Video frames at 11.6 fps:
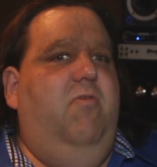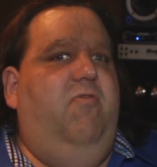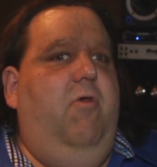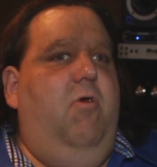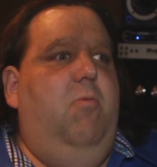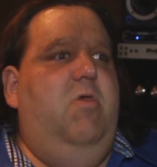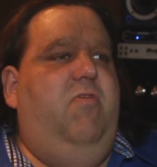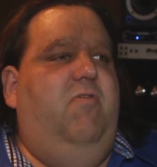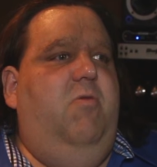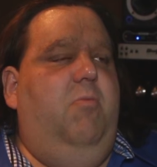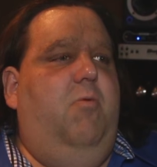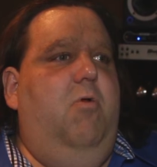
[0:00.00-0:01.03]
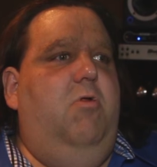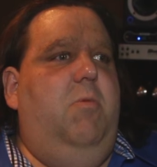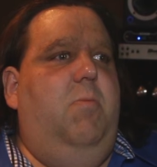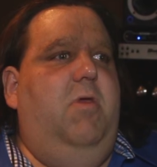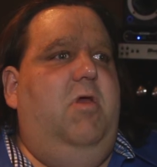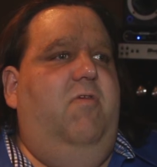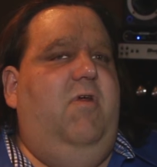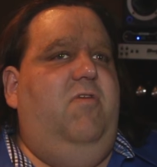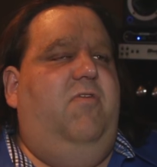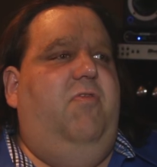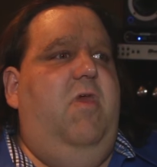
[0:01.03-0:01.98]
So music's important to me because
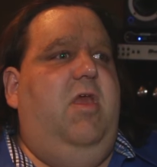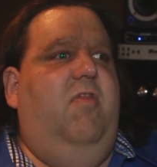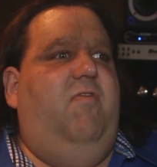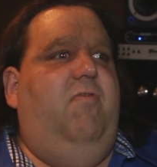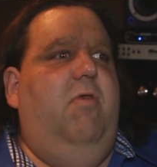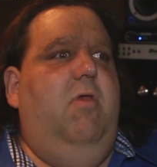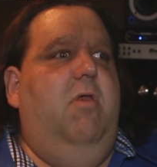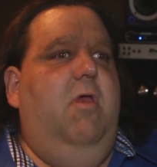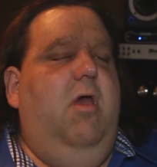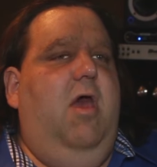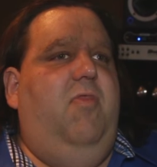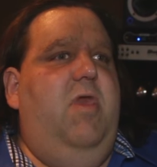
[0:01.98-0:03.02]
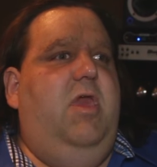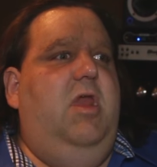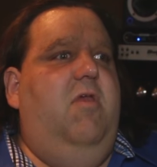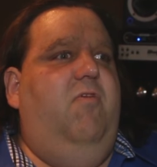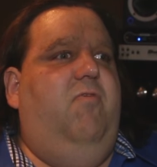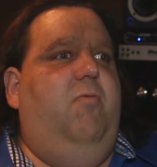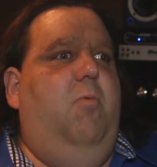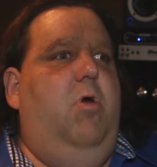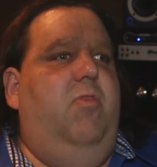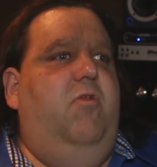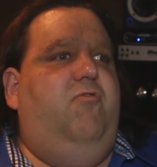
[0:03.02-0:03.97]
I just think it's, I think it is
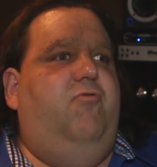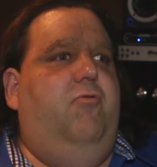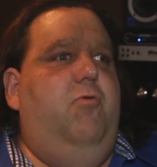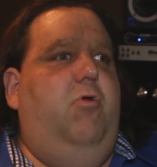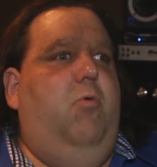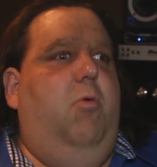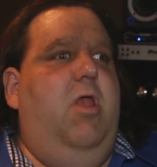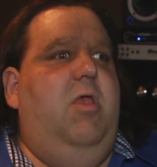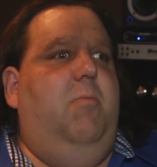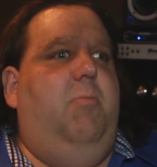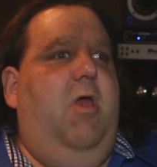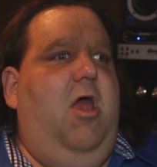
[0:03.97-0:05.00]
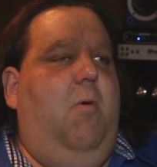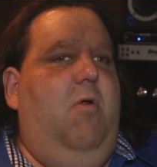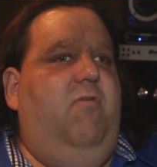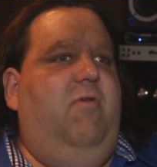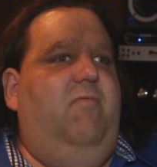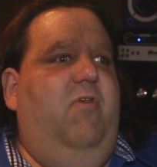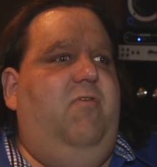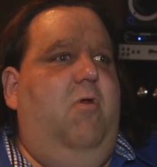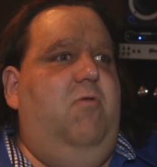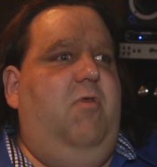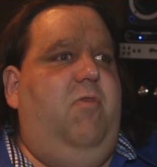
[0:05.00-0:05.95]
one of the true great powers of
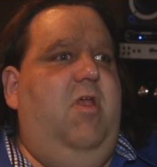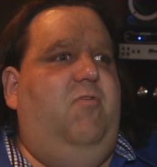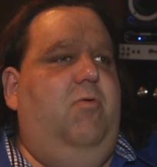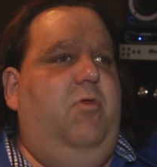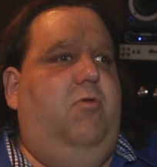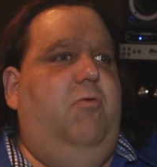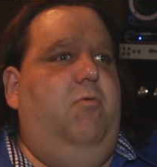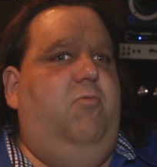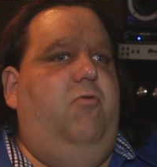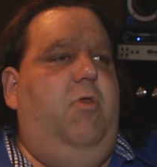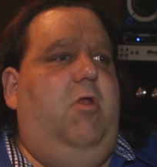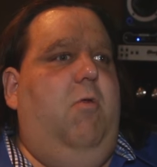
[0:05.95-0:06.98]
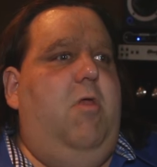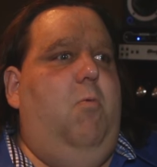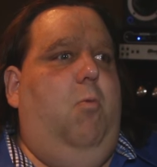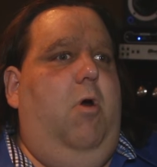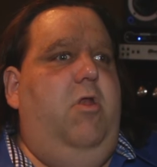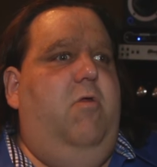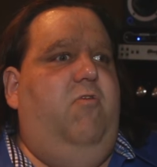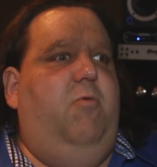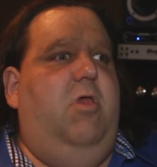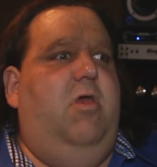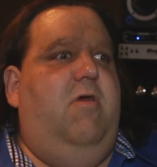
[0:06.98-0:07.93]
this earth. I think it's one of the truly great
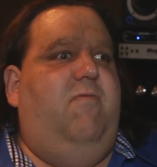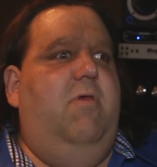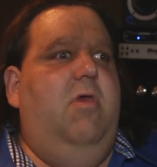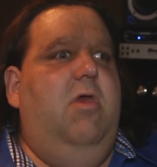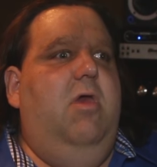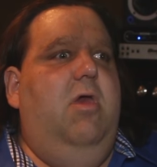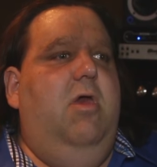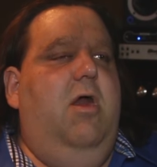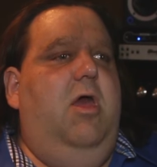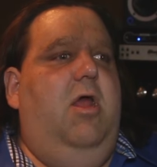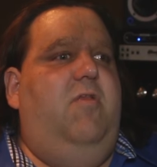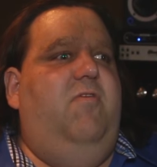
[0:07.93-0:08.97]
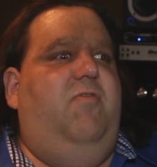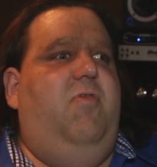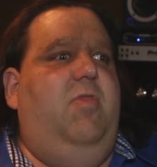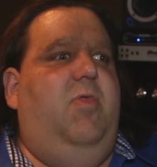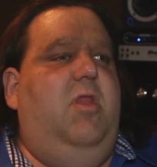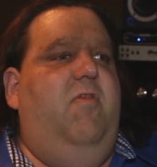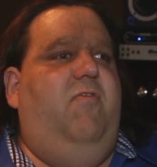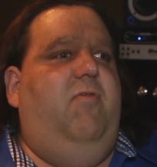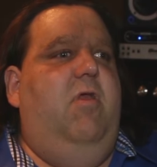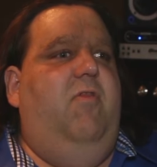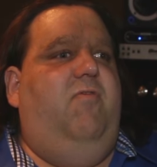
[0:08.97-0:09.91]
wonders we have. And I just think that
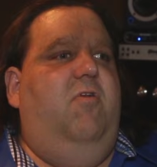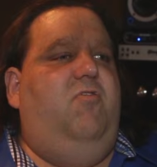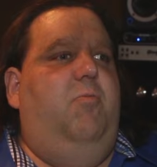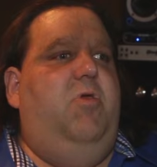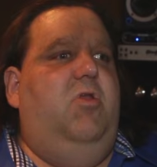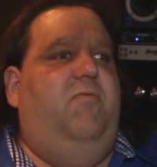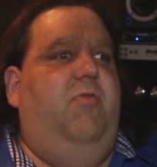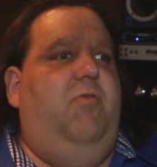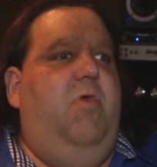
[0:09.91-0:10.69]
it's, it's such a beautiful